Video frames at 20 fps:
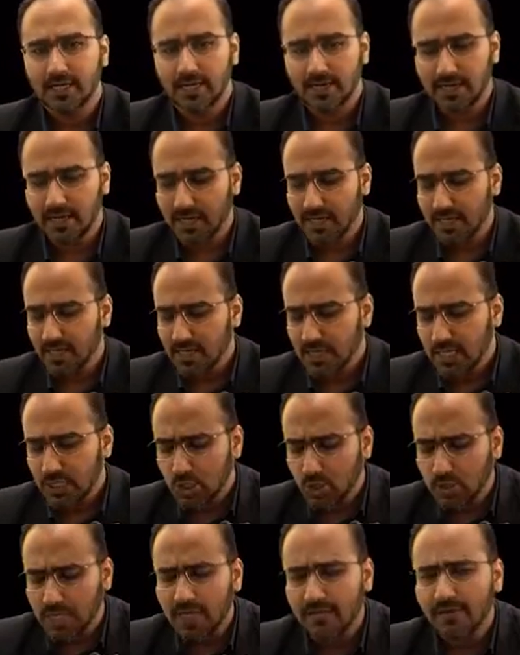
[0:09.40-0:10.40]
Okay?
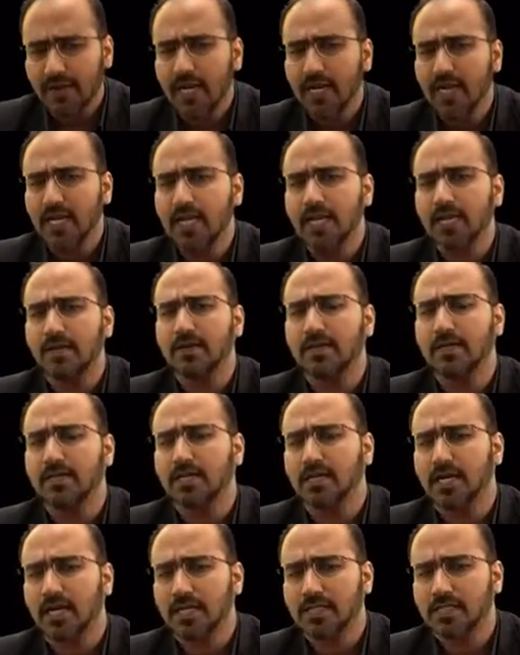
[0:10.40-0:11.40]
To give any
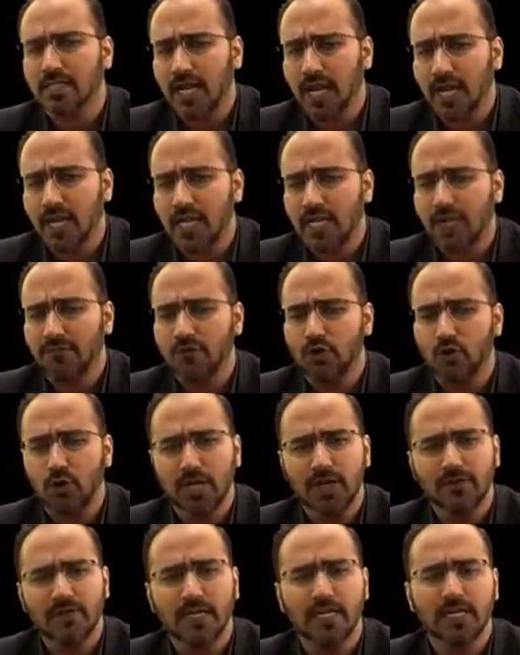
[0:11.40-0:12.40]
drugs, any
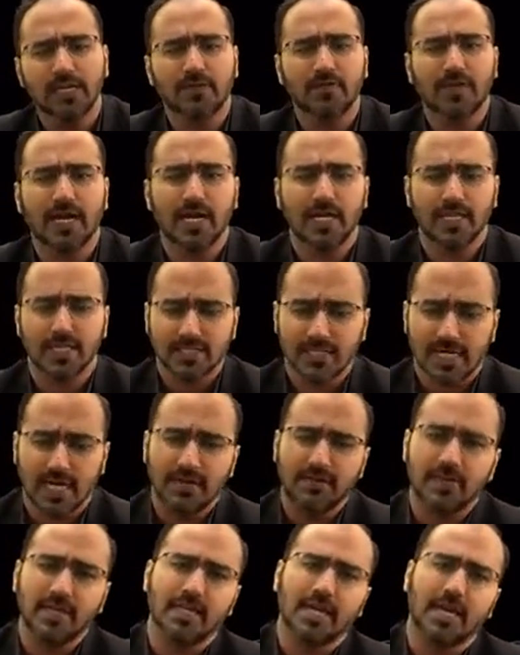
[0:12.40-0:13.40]
fluid, we require this
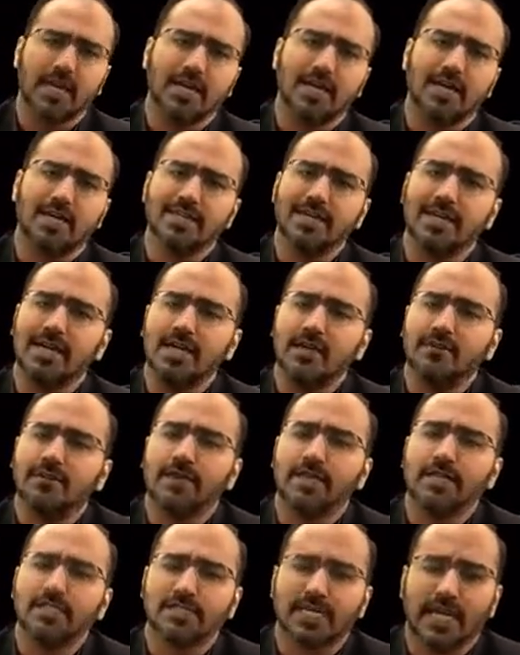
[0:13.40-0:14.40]
IV cannula. There are
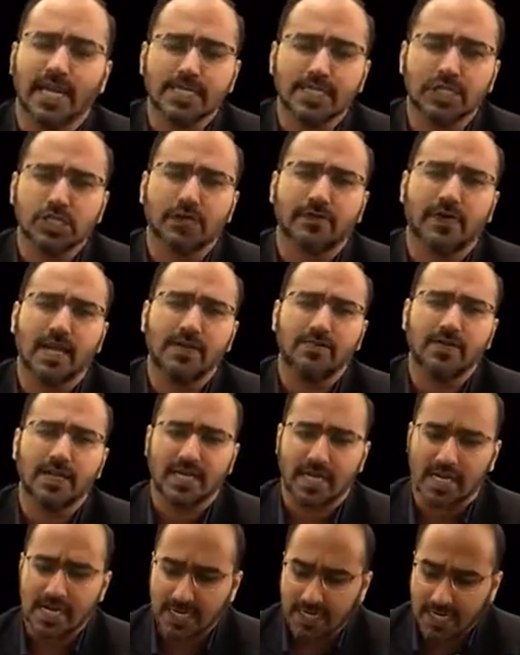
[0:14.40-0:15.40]
different sizes of
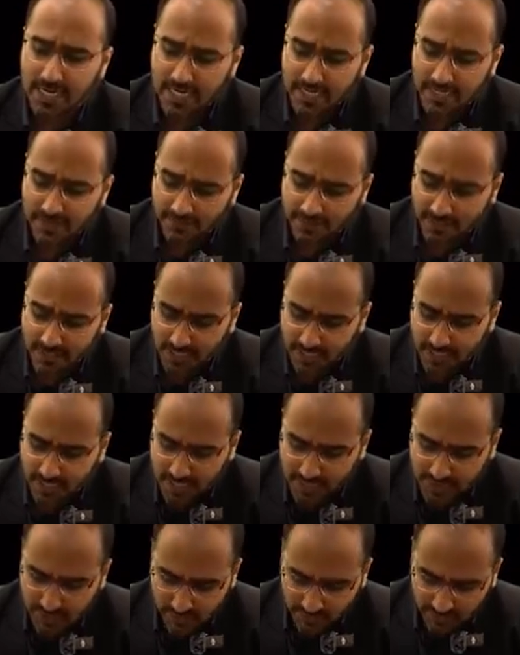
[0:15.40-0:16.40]
IV cannula and different
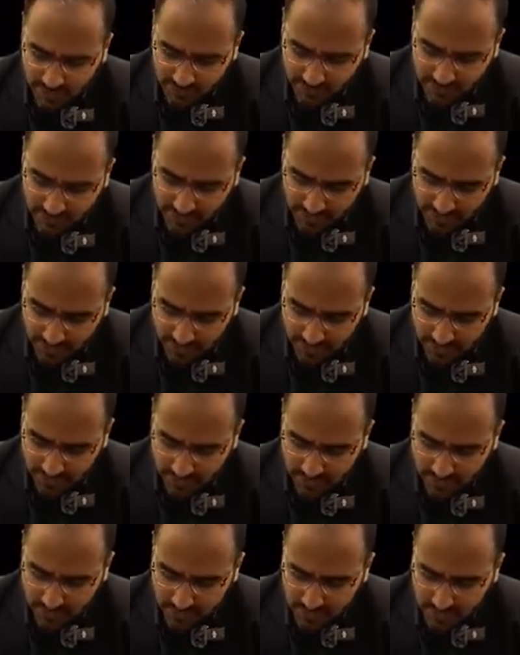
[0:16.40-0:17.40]
colors of IV
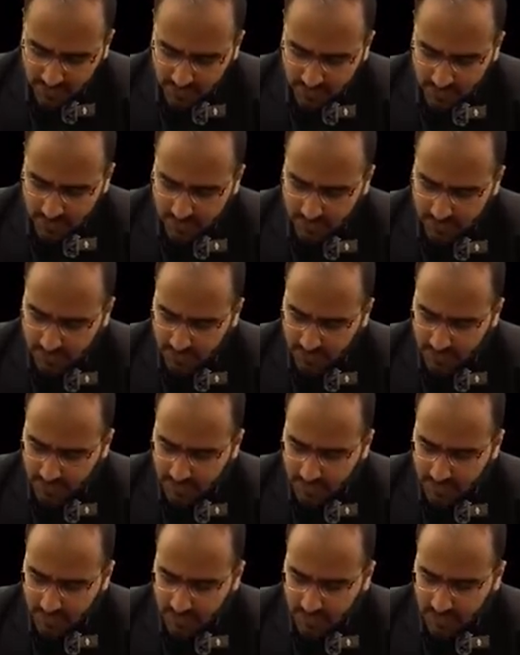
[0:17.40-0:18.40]
cannula. Right?